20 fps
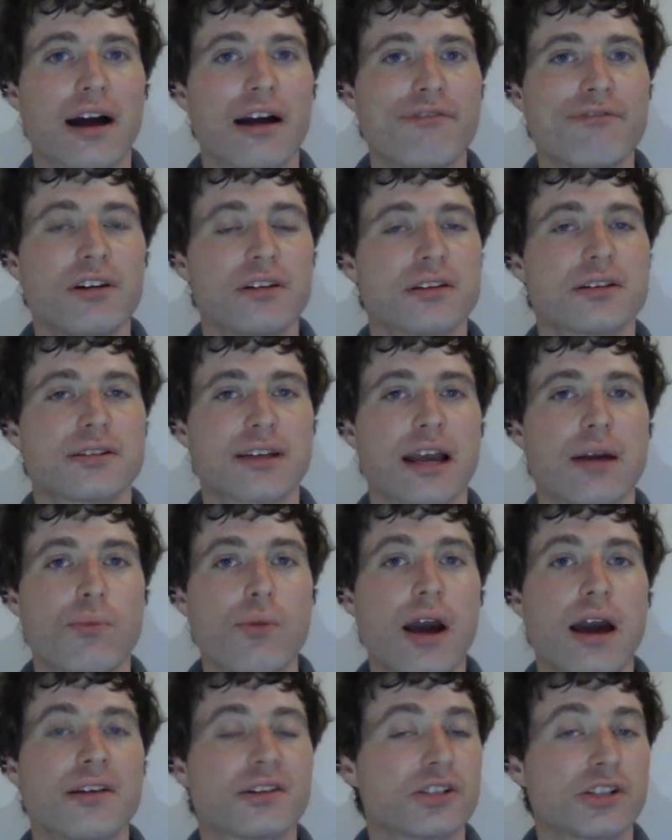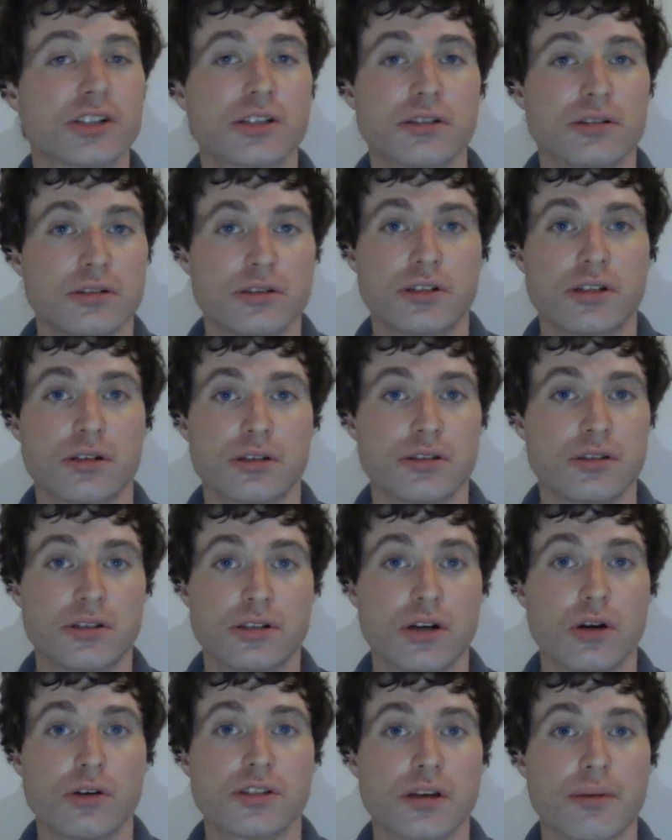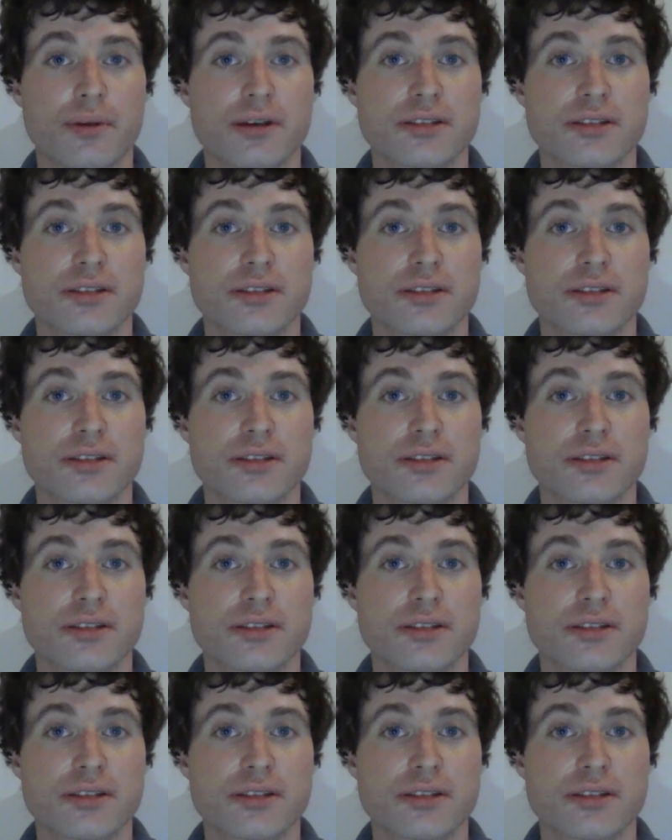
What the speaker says: I feel the same way. Let's show some